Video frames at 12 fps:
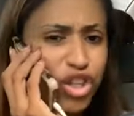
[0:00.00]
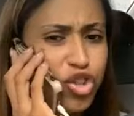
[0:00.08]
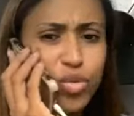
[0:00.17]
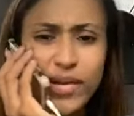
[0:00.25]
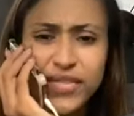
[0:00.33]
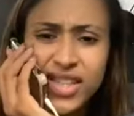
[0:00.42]
that
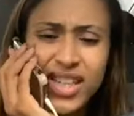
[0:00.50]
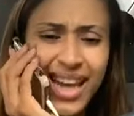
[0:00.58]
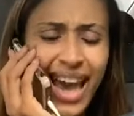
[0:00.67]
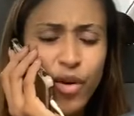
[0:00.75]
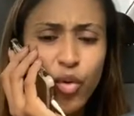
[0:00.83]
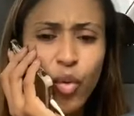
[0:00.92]
you have sent
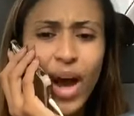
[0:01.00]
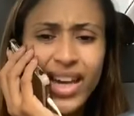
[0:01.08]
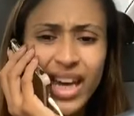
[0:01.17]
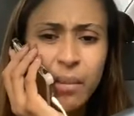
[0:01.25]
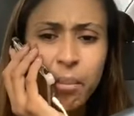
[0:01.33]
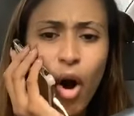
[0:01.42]
a
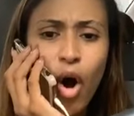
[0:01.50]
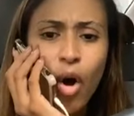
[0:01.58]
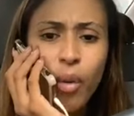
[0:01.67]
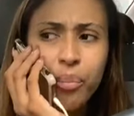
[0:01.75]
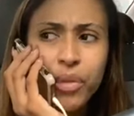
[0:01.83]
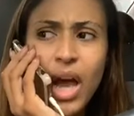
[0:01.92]
wrecking
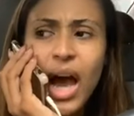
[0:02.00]
ball.